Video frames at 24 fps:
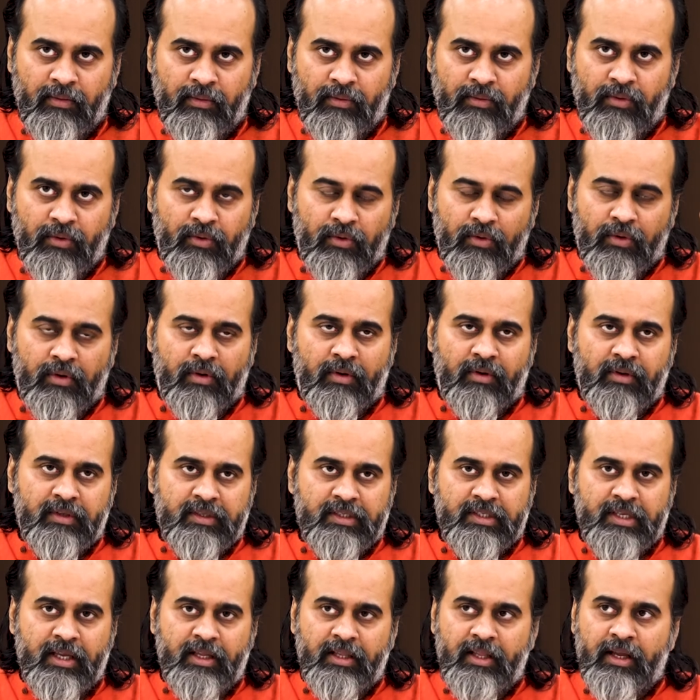You could
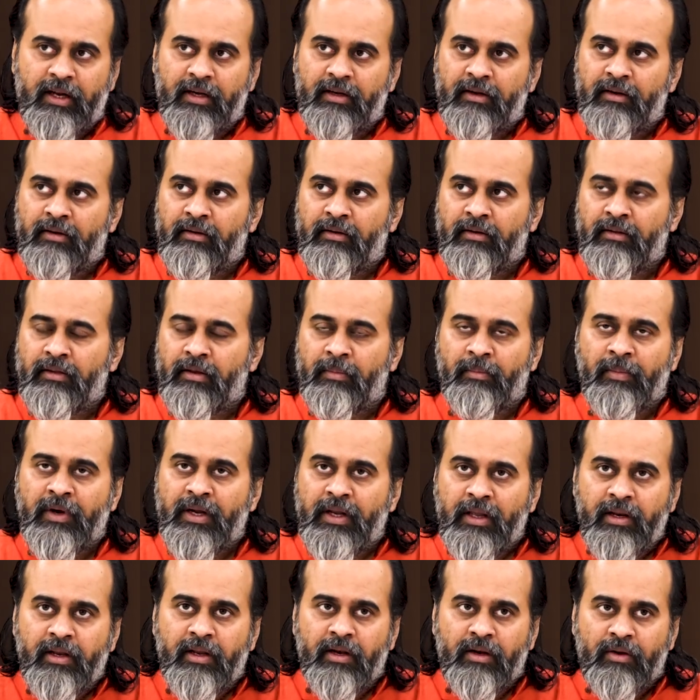say that the
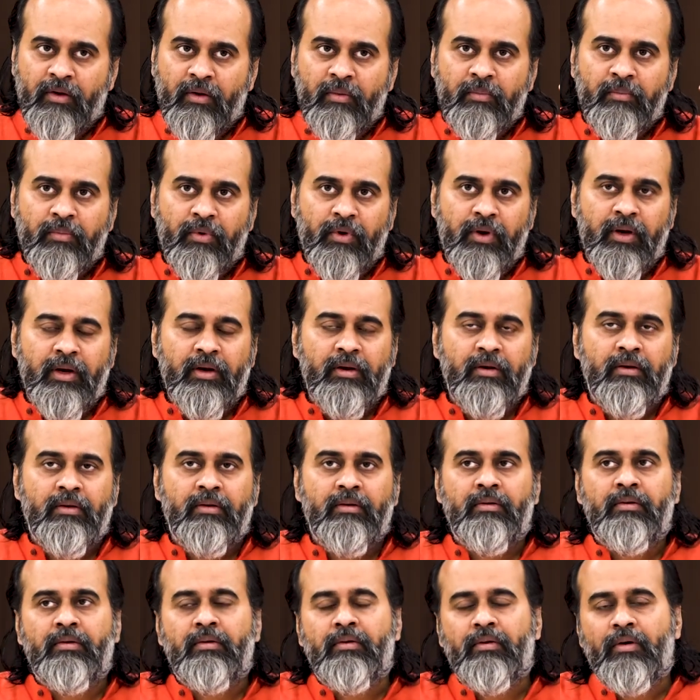material component
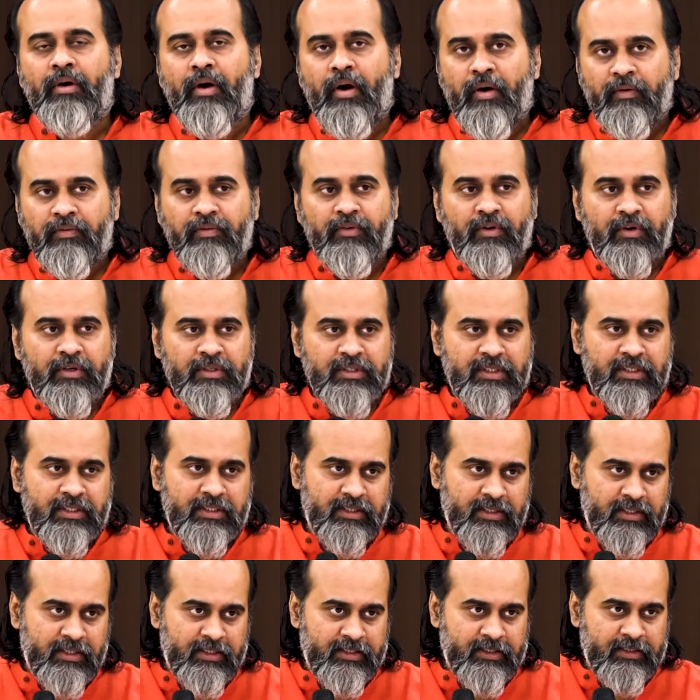of
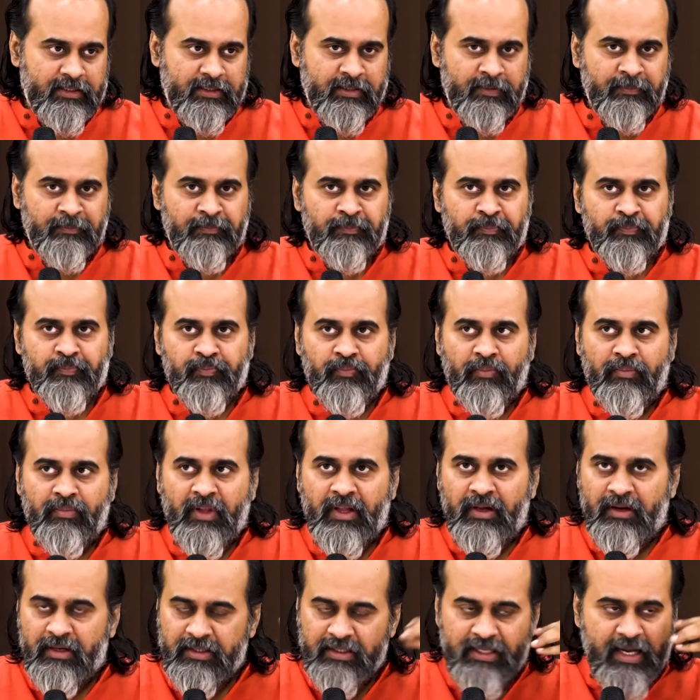consciousness
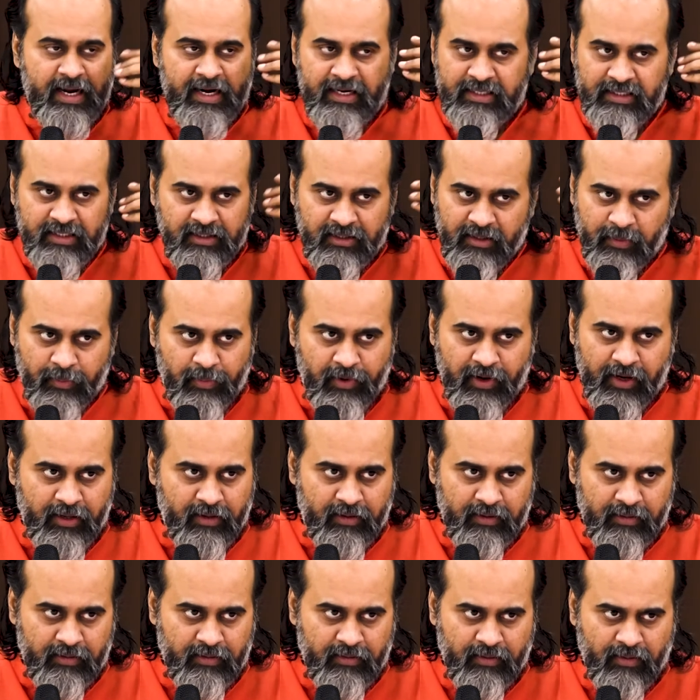resides in the
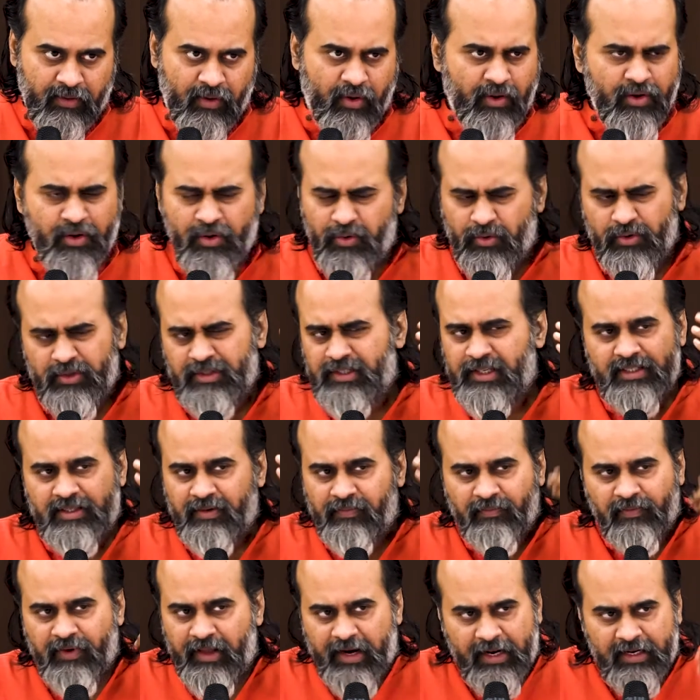brain, or you could say
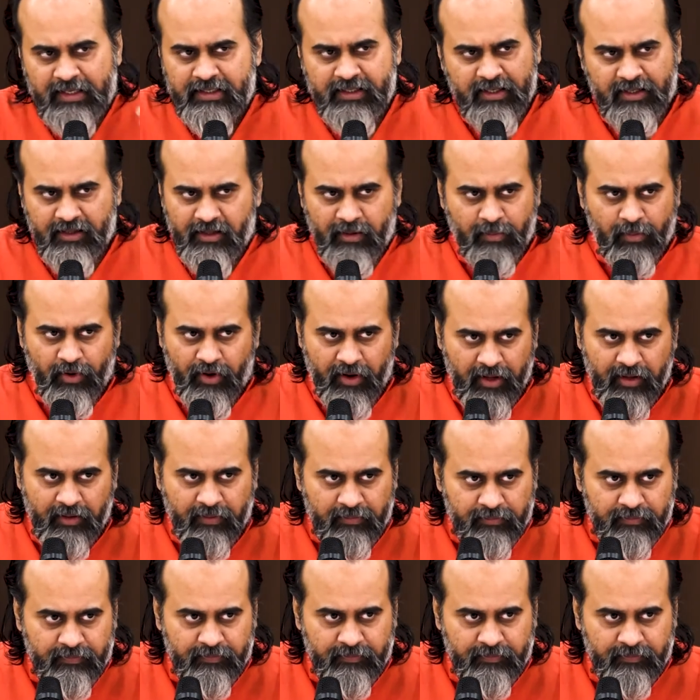somewhere else in the body.